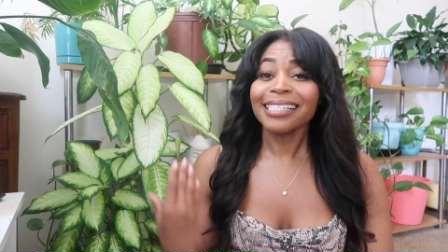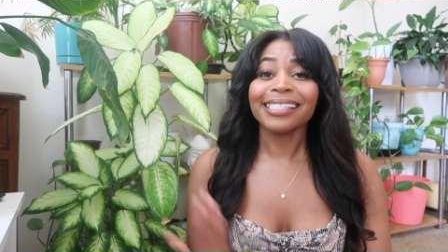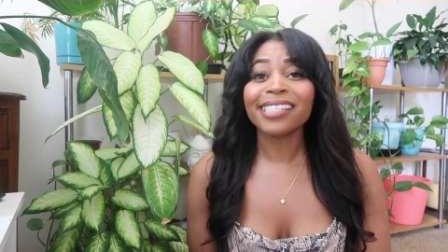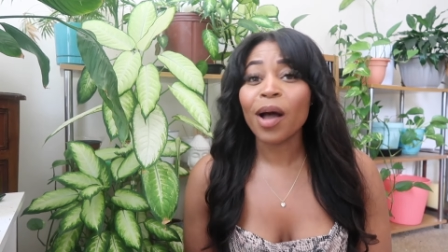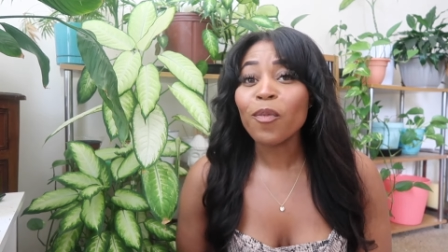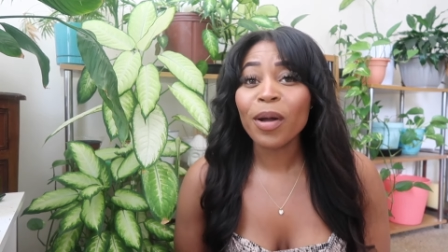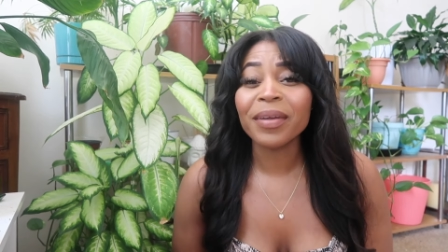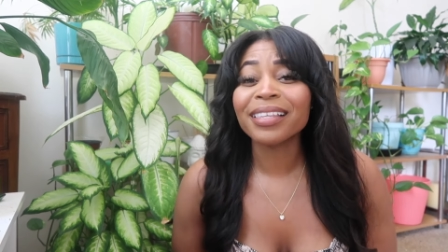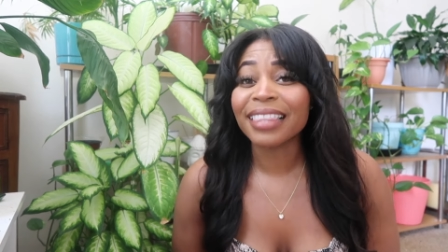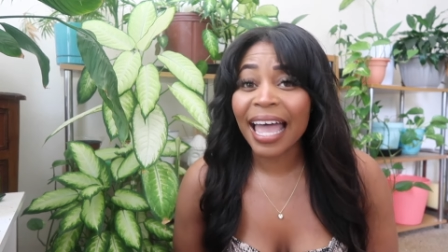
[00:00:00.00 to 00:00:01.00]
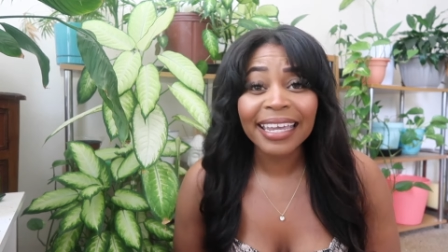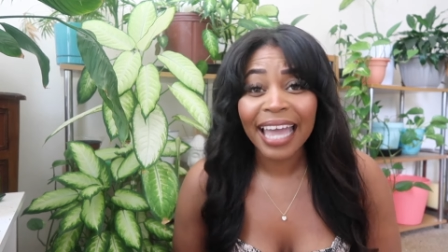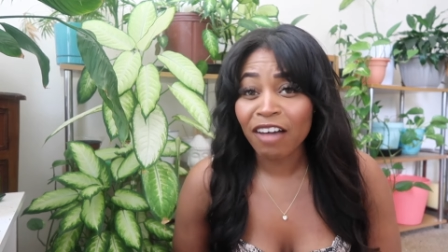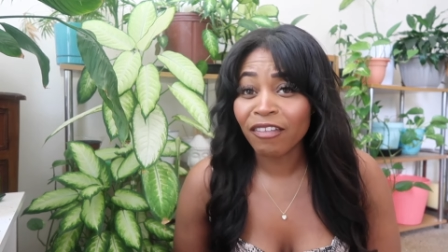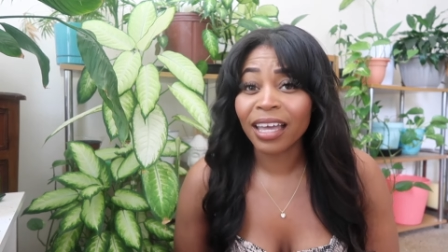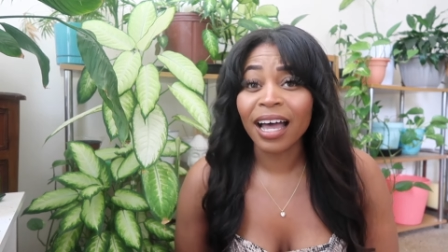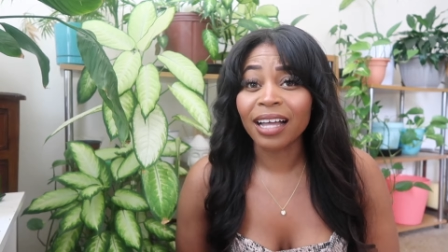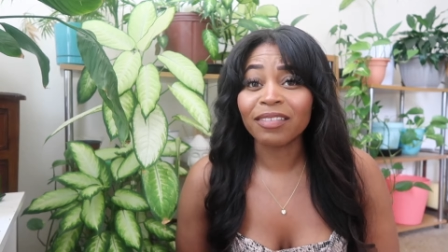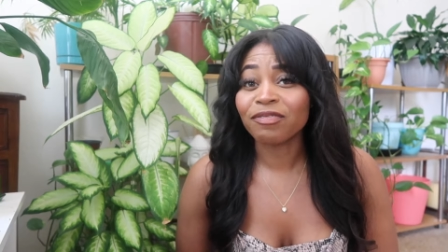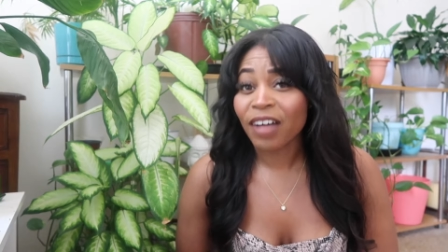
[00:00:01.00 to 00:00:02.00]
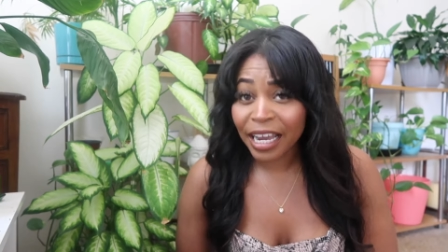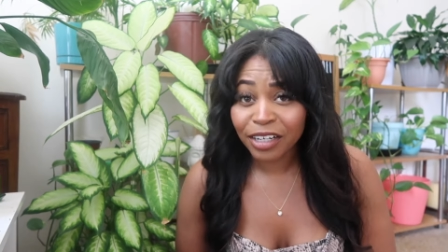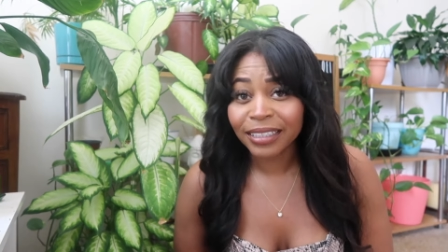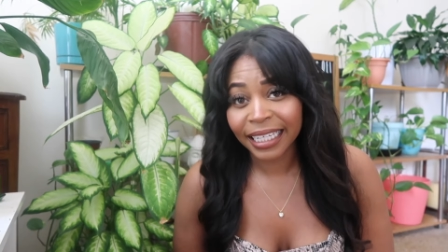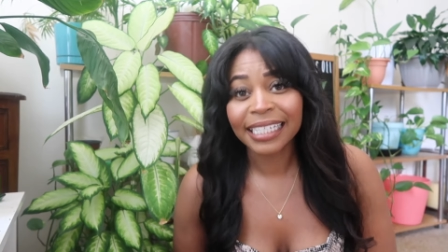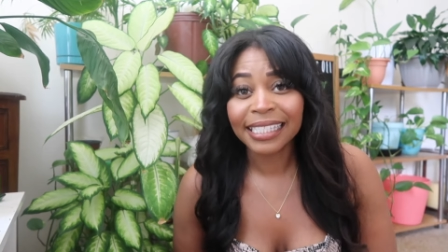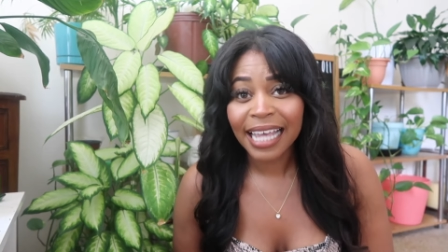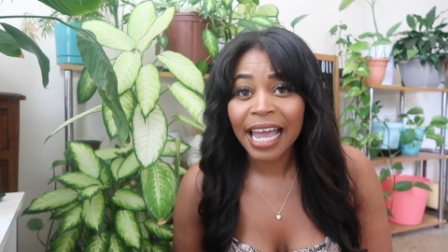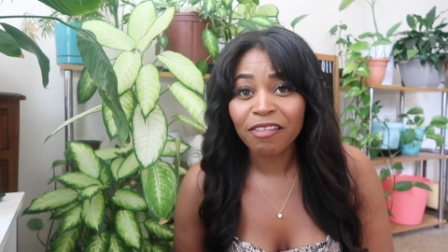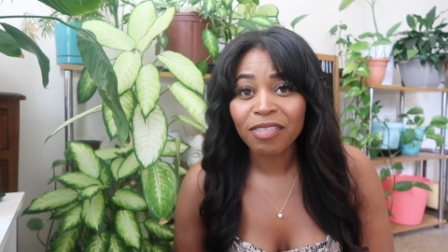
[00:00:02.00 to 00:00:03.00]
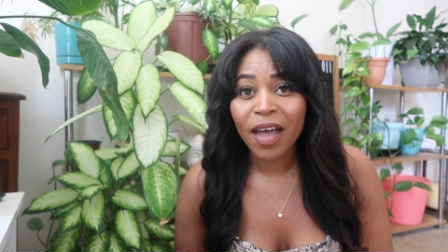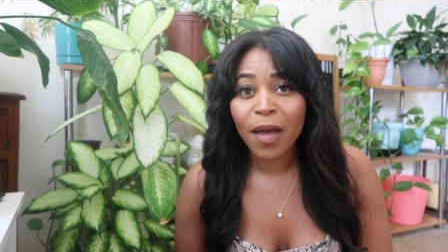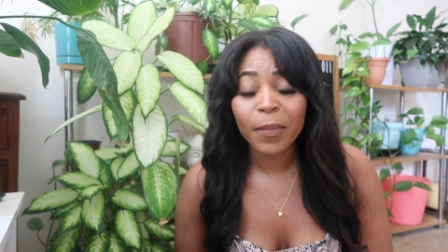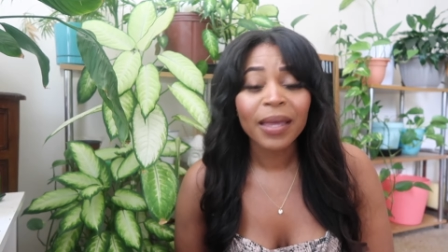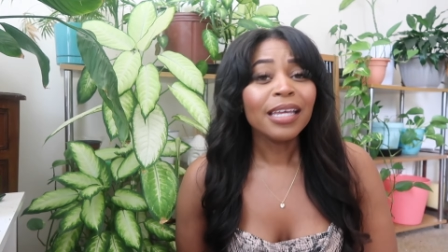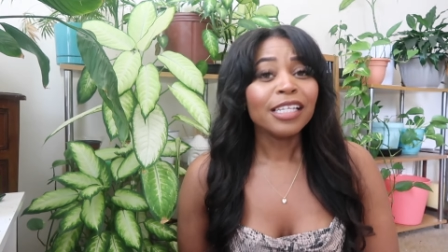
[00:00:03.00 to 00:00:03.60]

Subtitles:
Some women like having a fire lit inside of them.